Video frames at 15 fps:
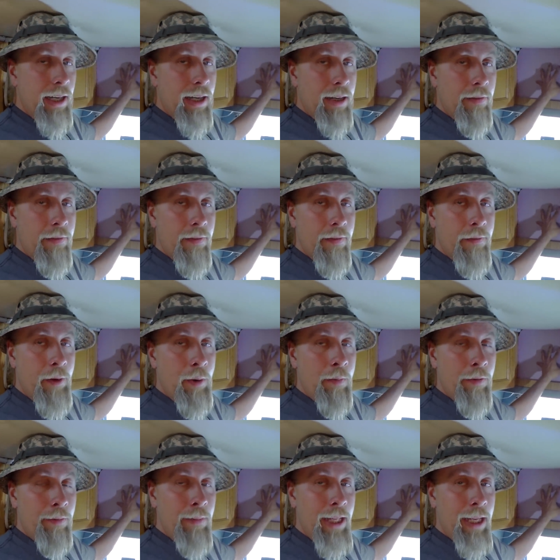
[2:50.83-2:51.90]
of
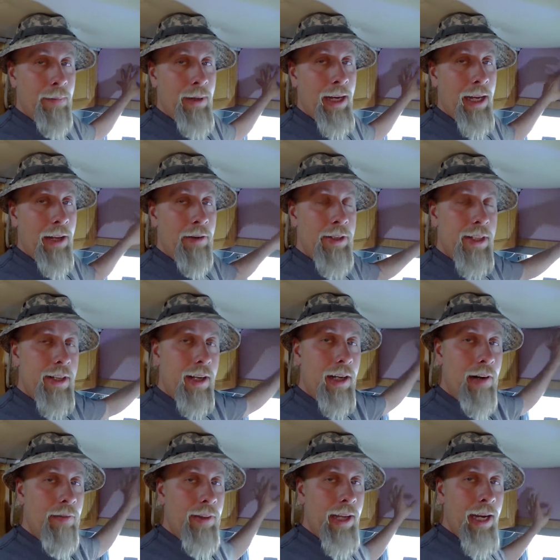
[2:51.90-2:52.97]
foam from him, and I use it to
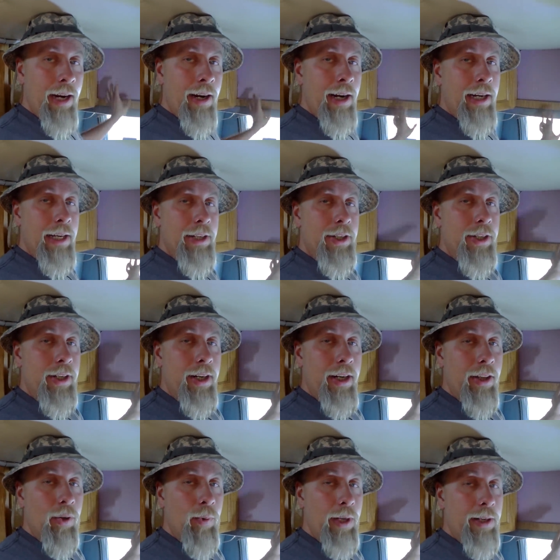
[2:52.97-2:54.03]
cover the air conditioner
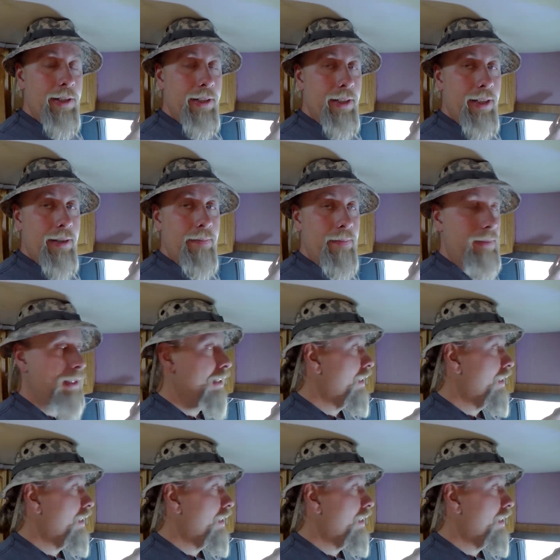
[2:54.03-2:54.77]
in the wintertime